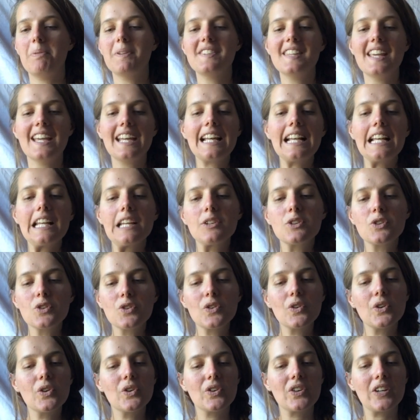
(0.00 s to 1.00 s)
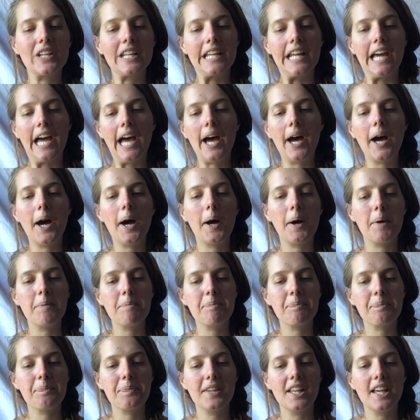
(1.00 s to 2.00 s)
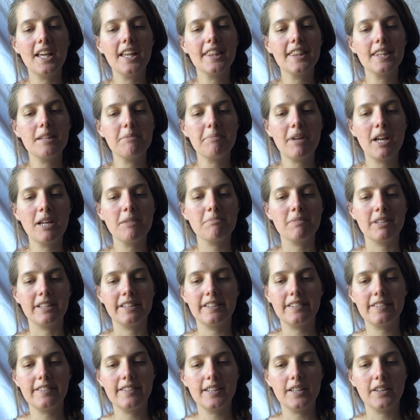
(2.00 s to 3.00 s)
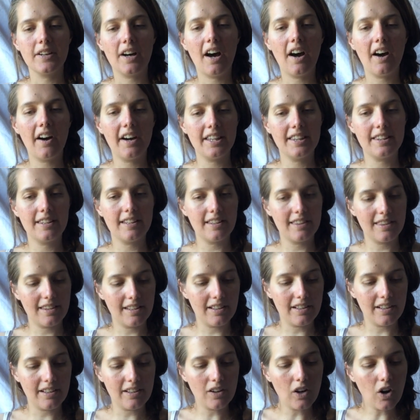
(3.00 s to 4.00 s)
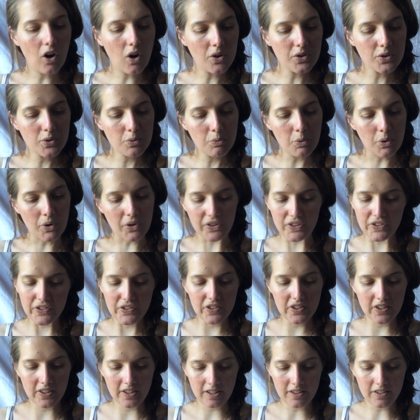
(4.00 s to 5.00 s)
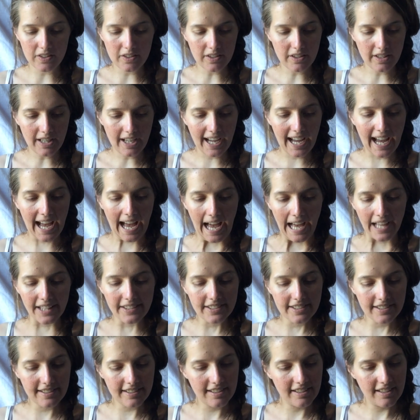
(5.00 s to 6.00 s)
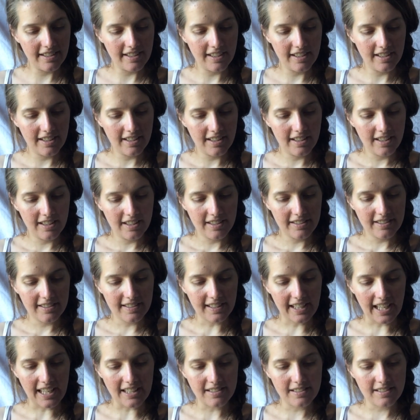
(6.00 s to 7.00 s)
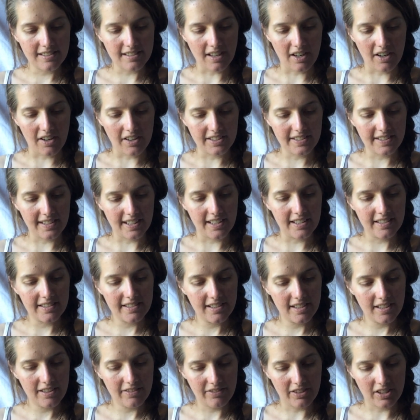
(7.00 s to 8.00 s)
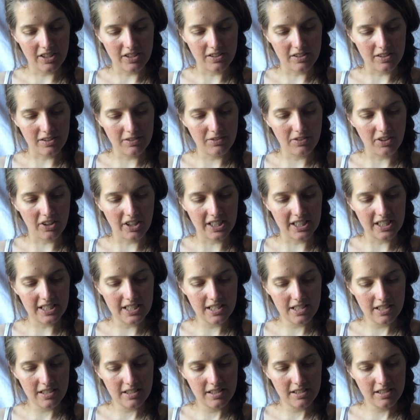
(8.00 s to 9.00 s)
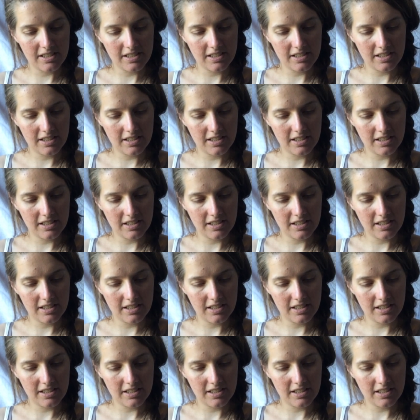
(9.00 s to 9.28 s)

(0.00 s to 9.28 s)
particularly drawn at the moment to either the Hoswas hat to get started, if I just find it.